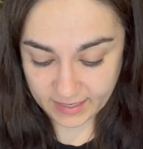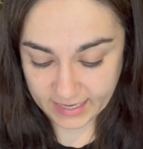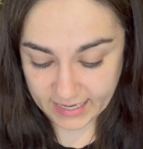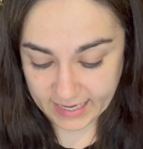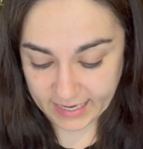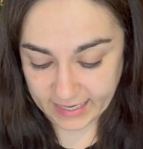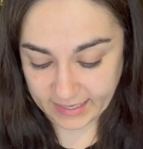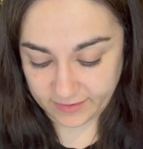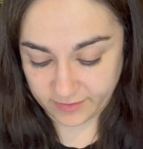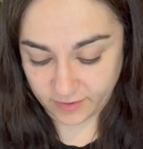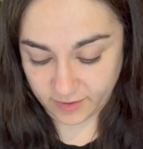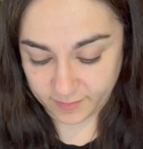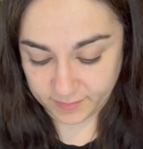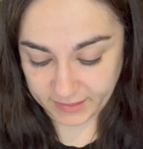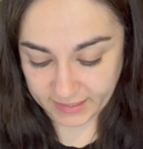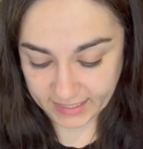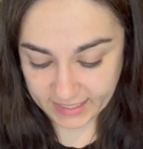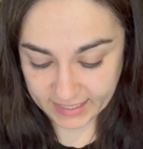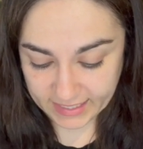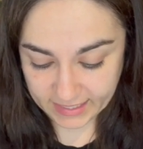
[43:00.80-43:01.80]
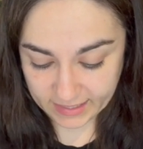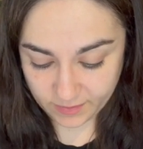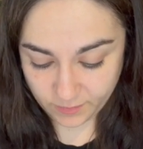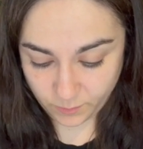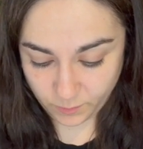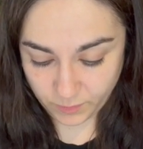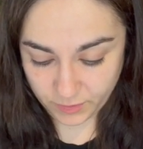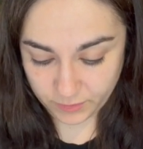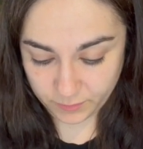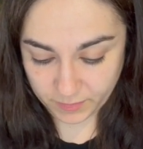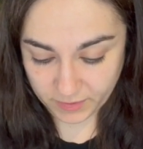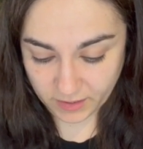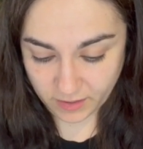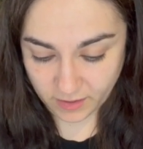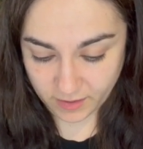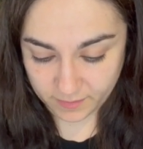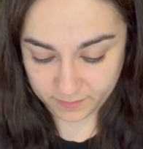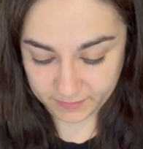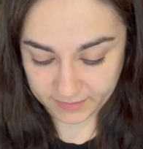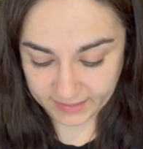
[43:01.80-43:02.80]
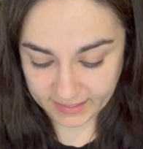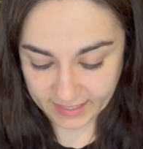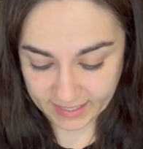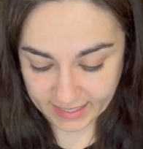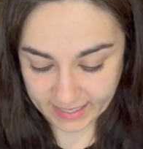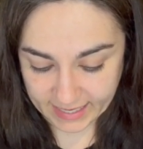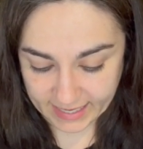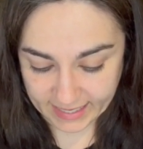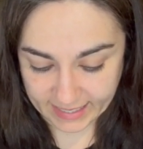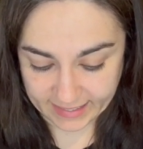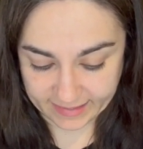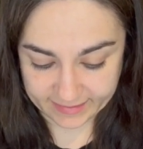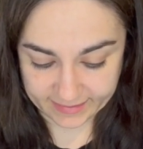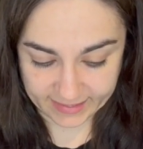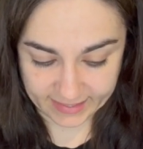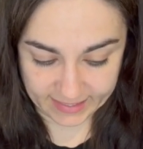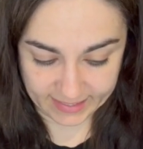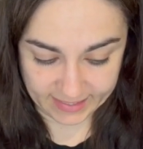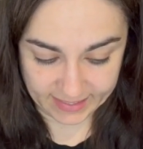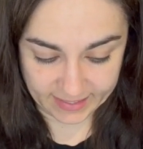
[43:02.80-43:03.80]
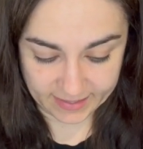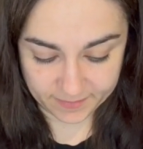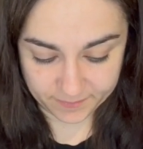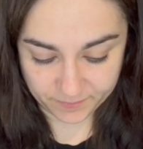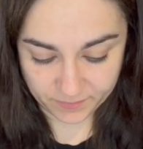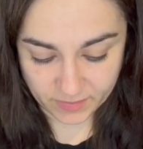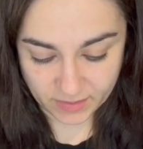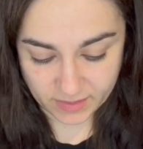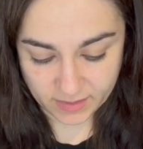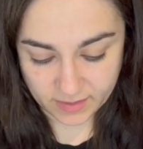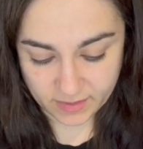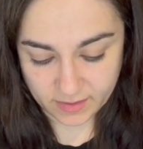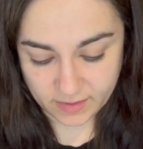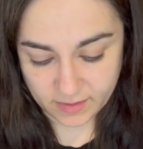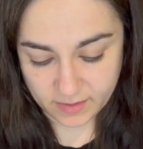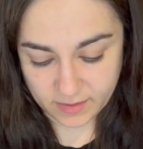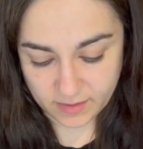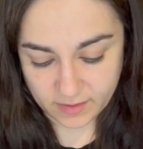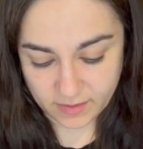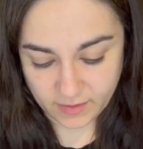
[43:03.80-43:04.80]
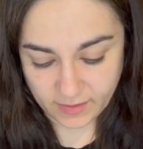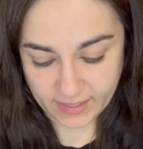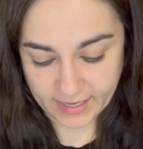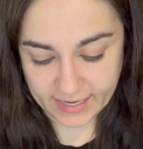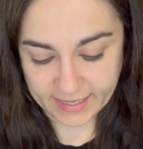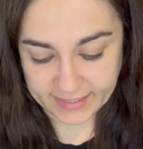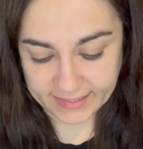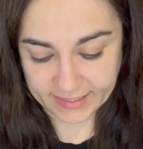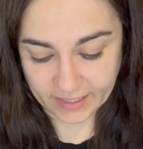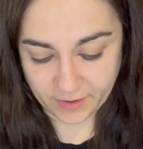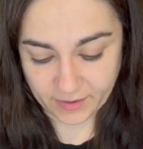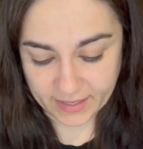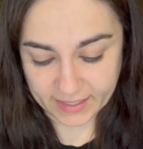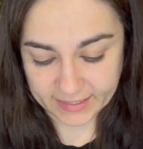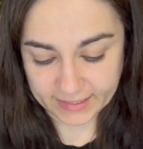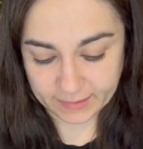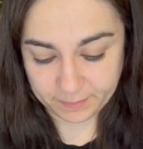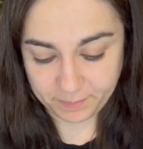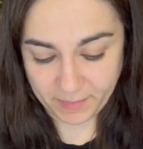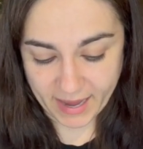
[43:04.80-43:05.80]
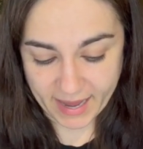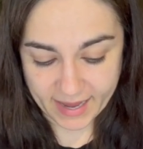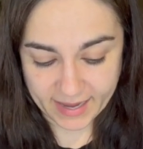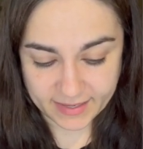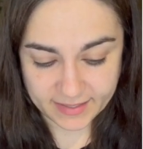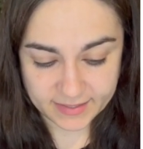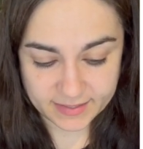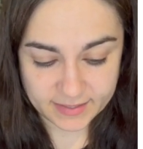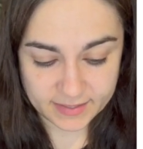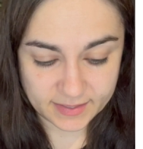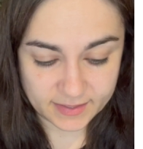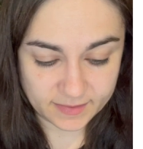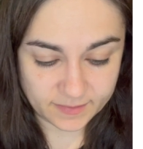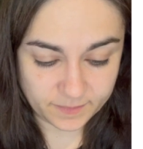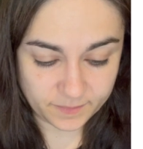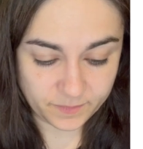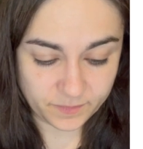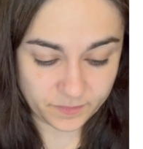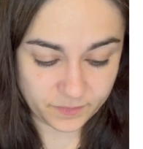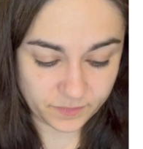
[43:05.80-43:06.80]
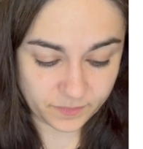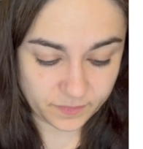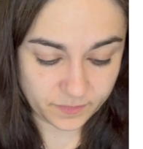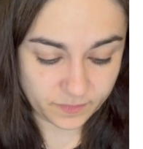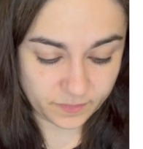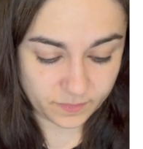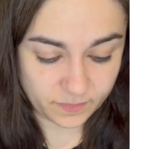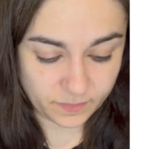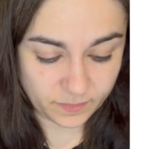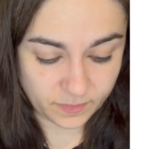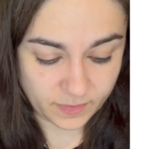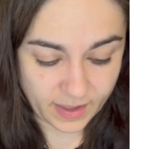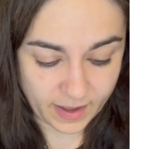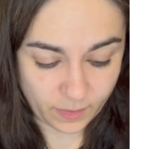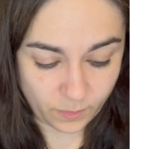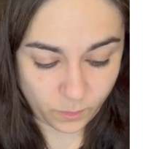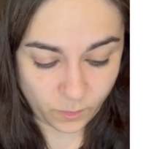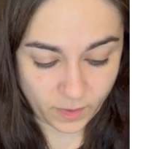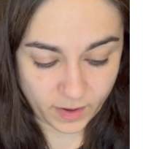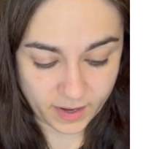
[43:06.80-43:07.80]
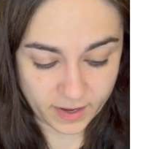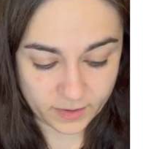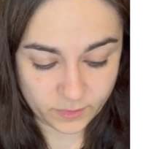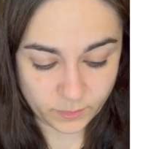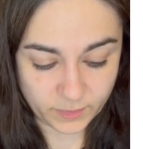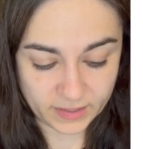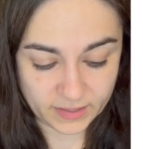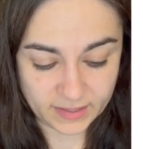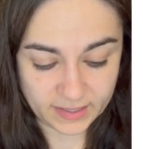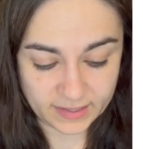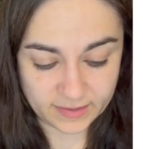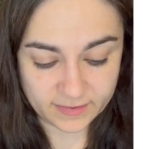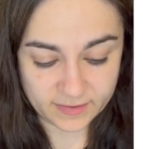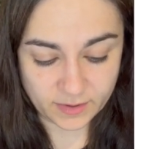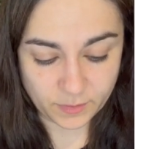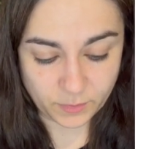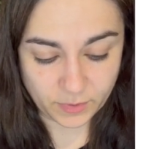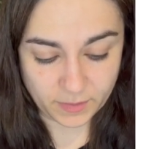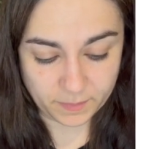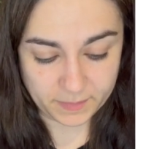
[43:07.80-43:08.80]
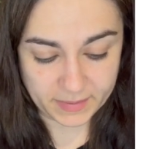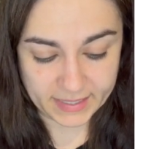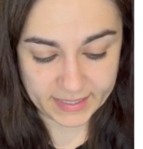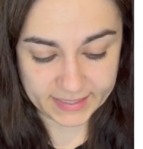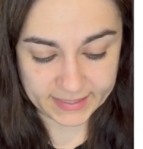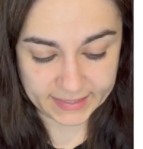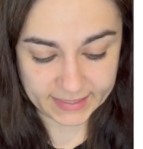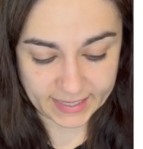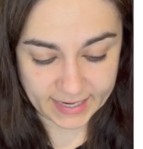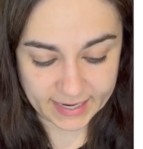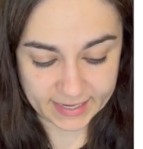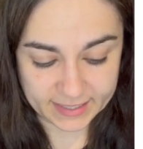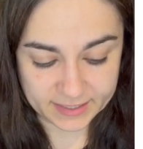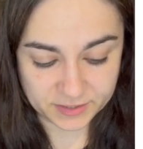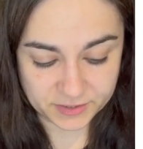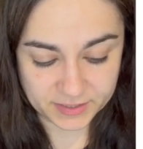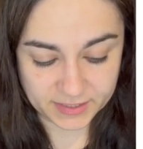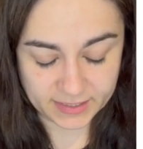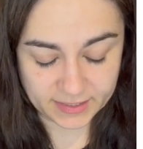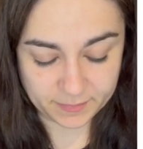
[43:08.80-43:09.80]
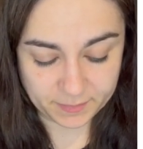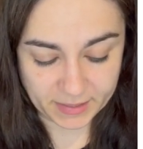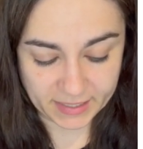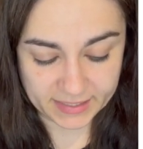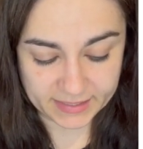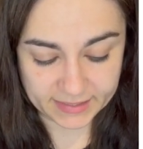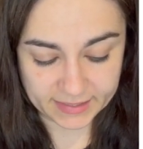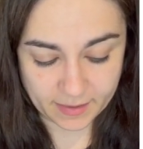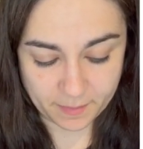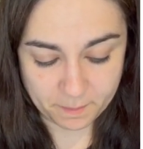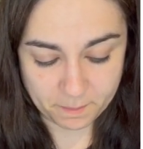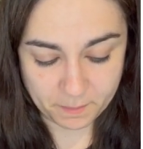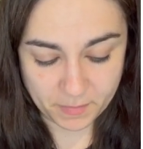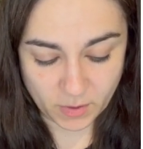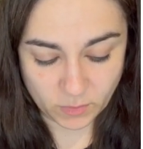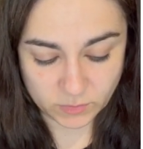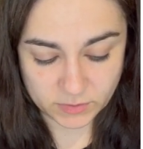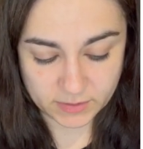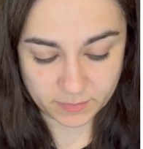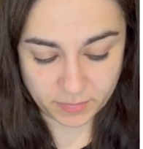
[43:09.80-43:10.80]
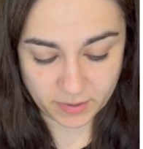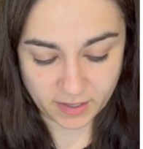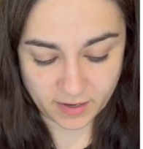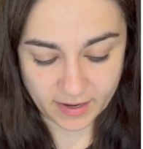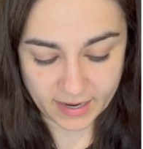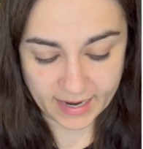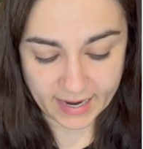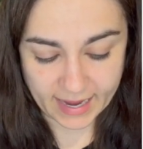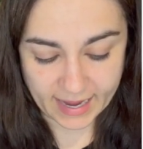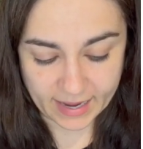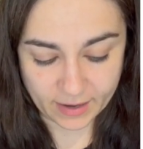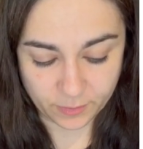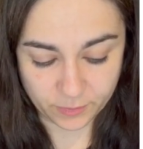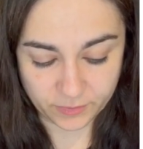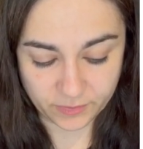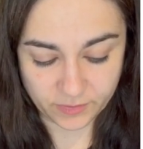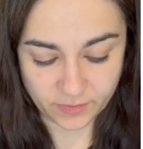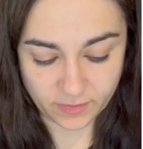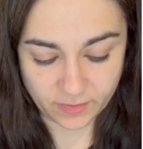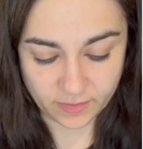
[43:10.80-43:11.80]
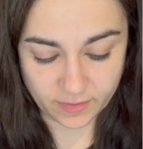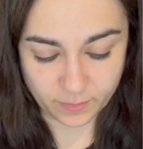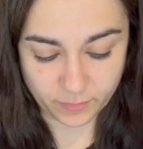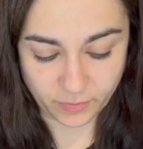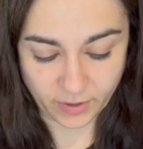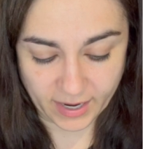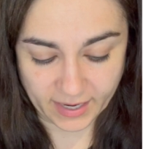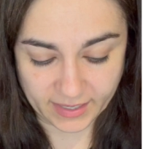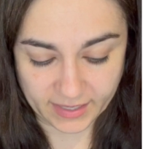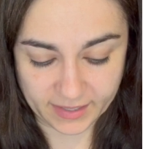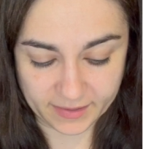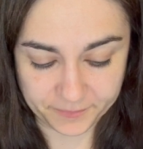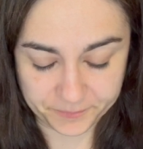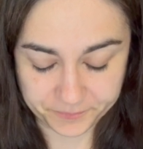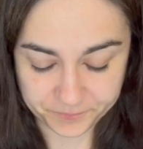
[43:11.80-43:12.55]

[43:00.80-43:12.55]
8 times e, which becomes 8e. Okay, so expand. That word, we need to know what it means, and it just means multiply out the bracket.